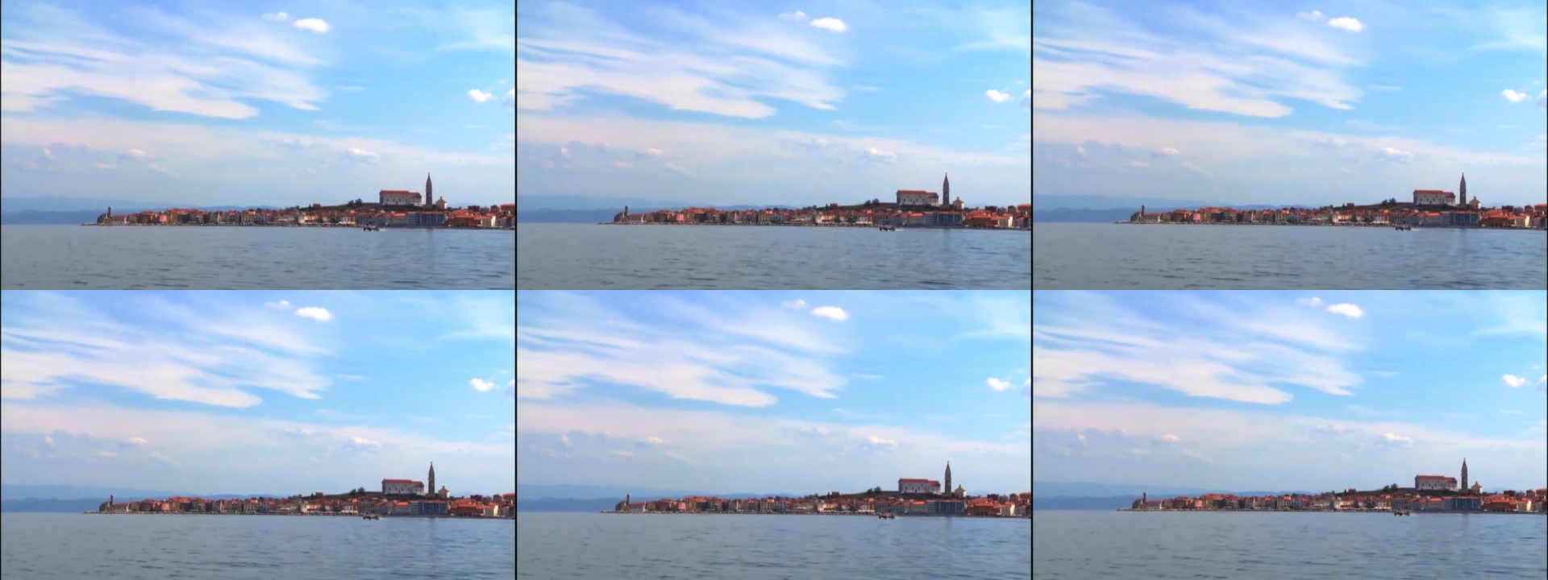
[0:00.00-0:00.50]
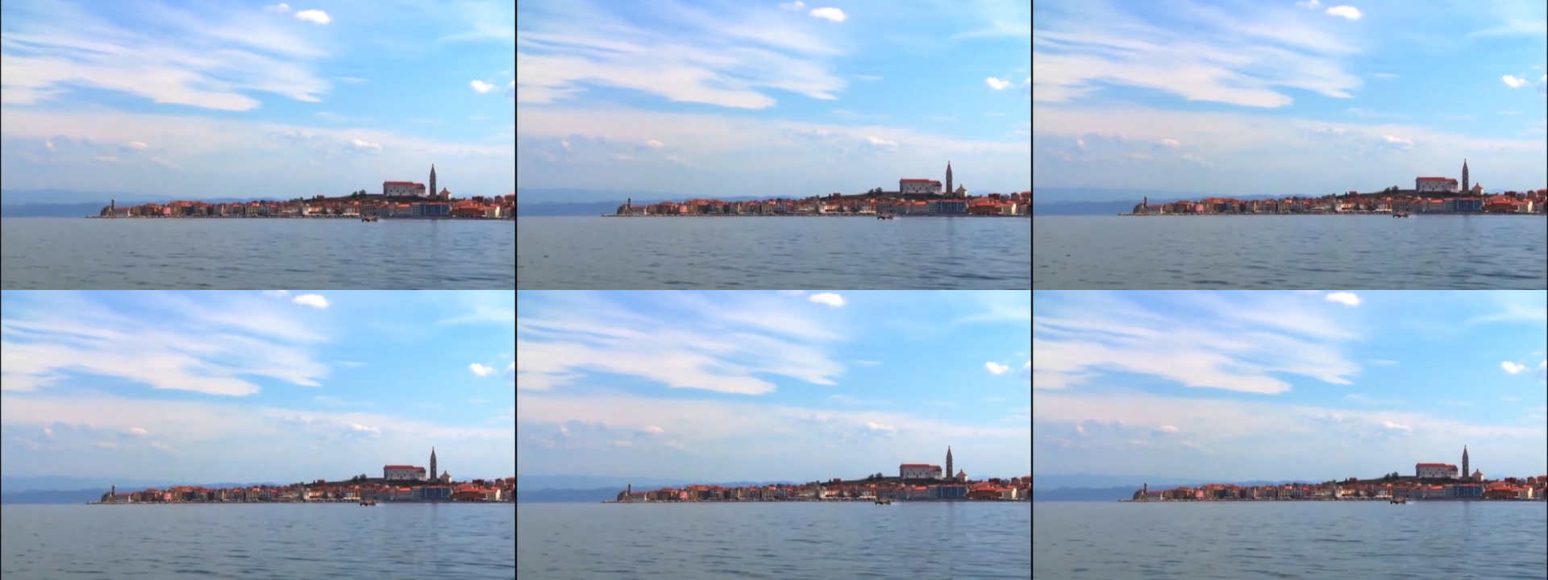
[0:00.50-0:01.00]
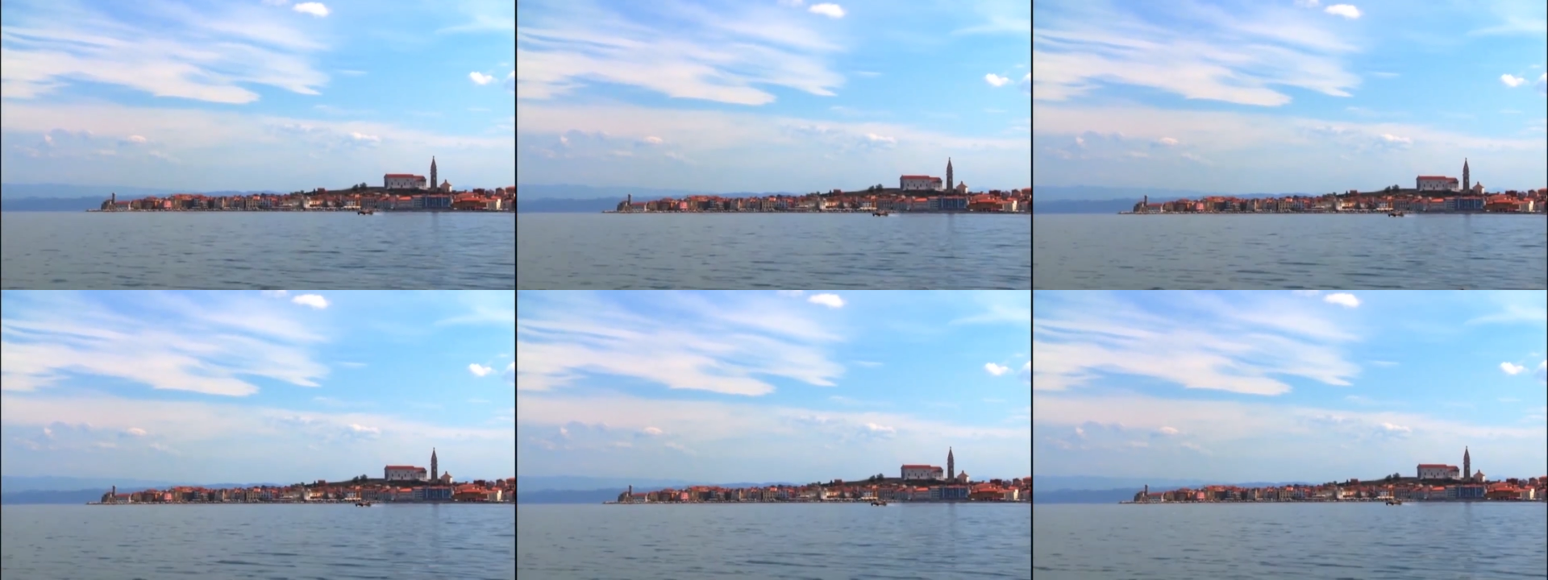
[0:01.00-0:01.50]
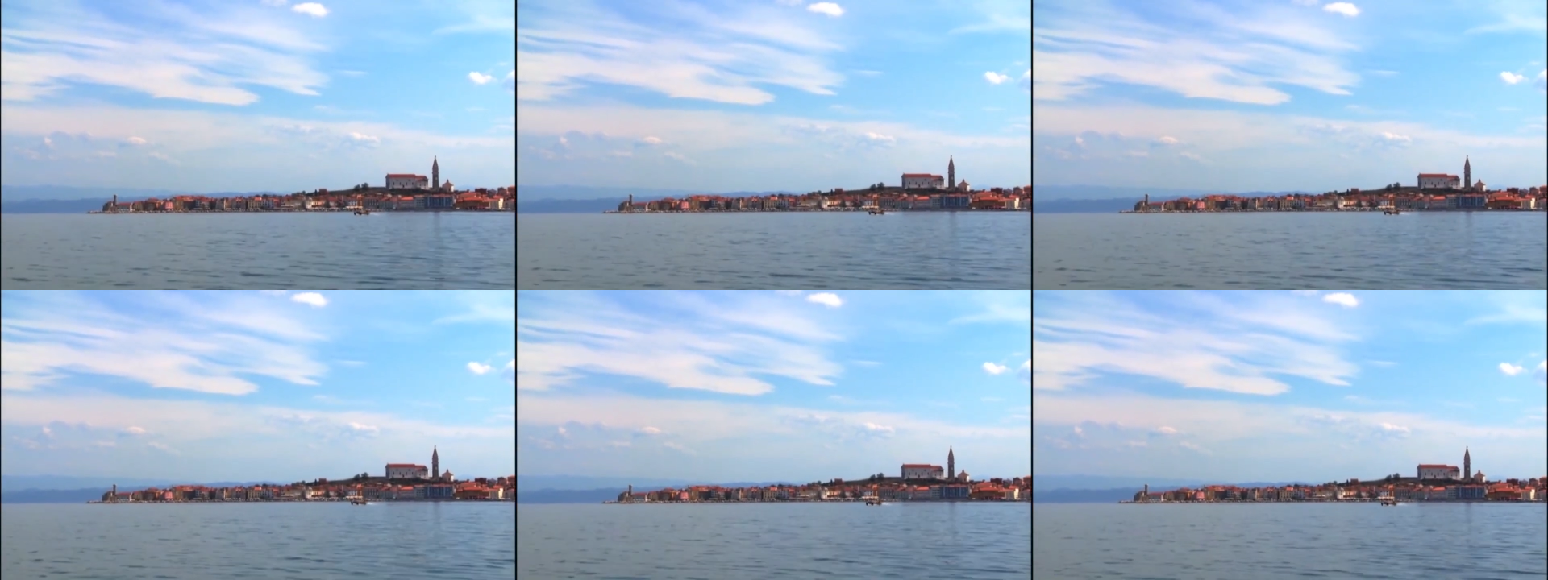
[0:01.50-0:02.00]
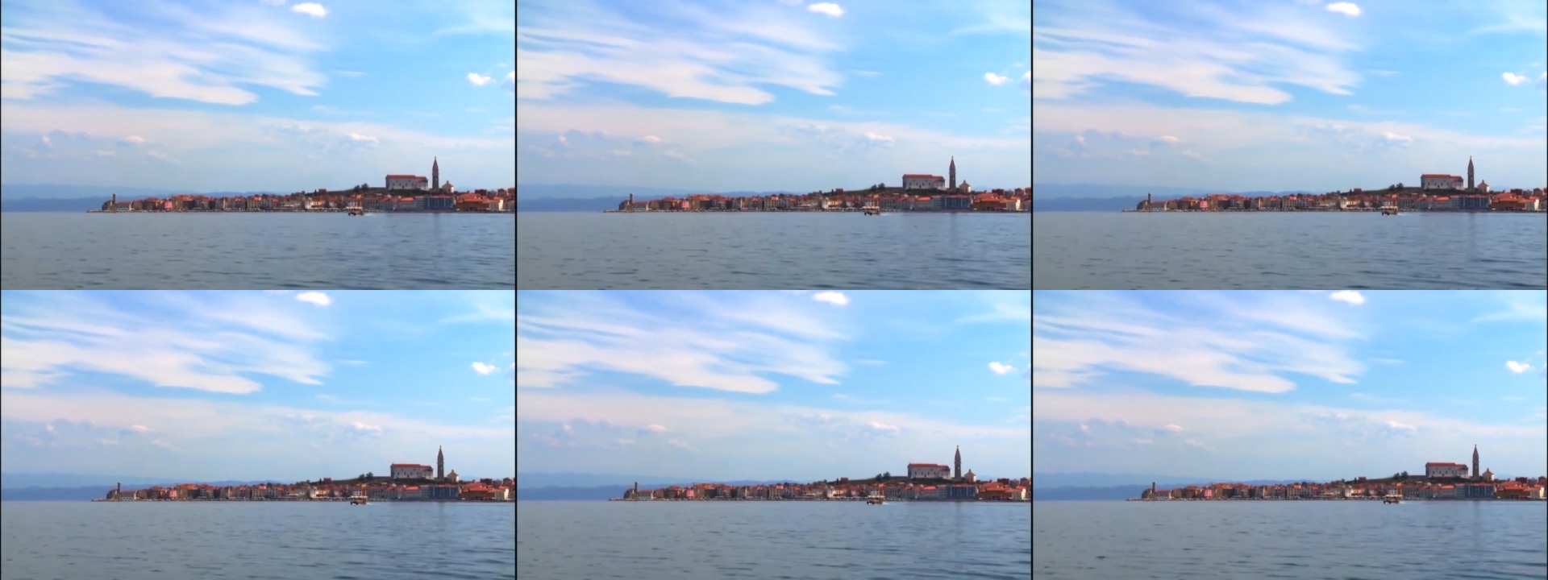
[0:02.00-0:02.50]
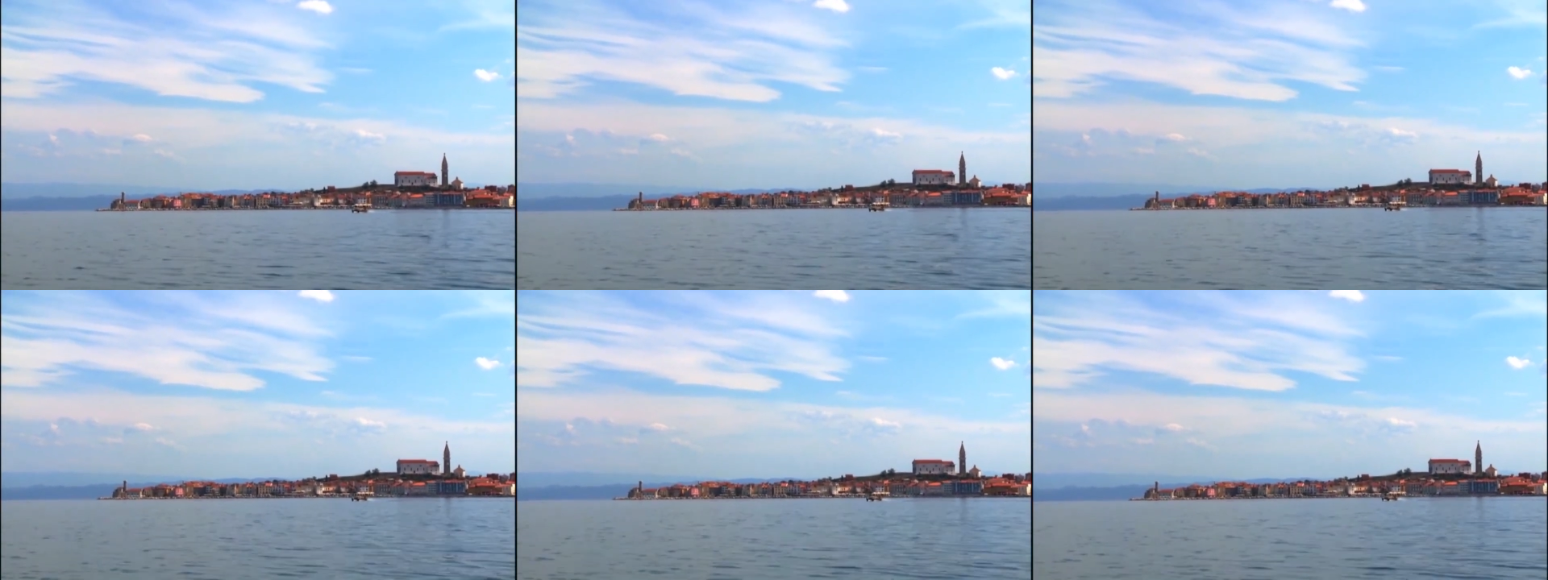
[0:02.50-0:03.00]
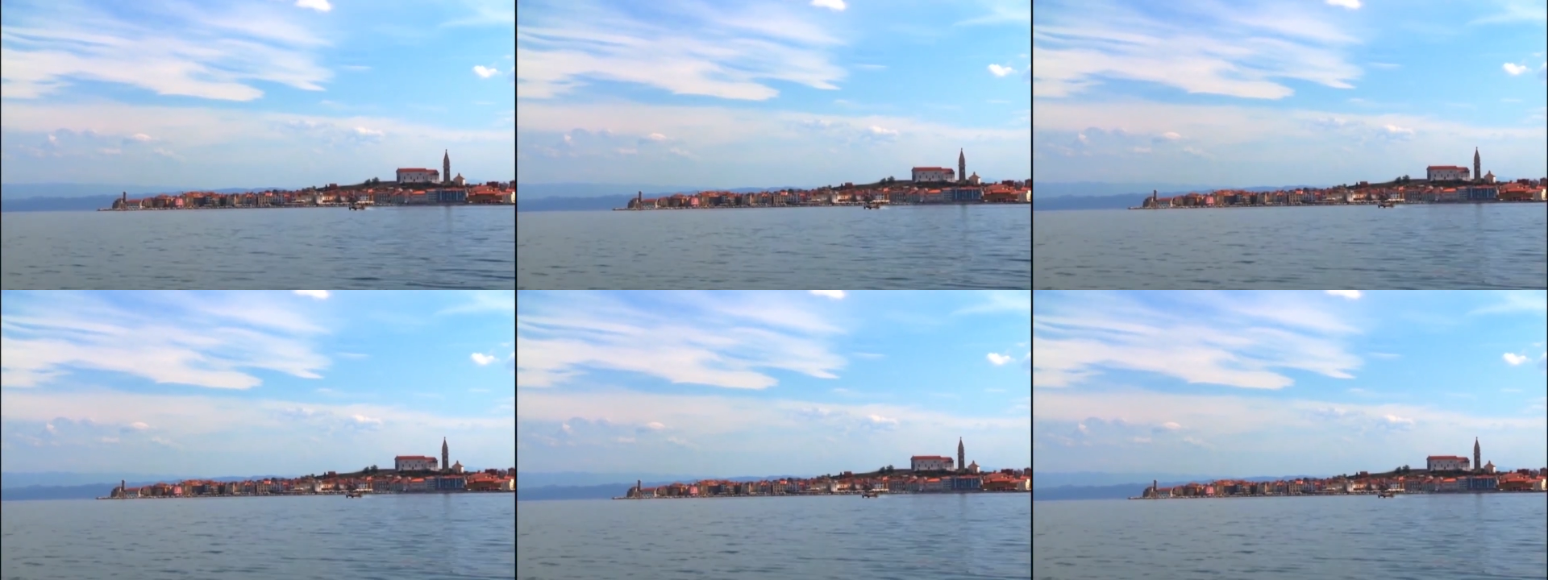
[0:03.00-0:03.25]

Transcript: No face is visible, so there are no lips to read.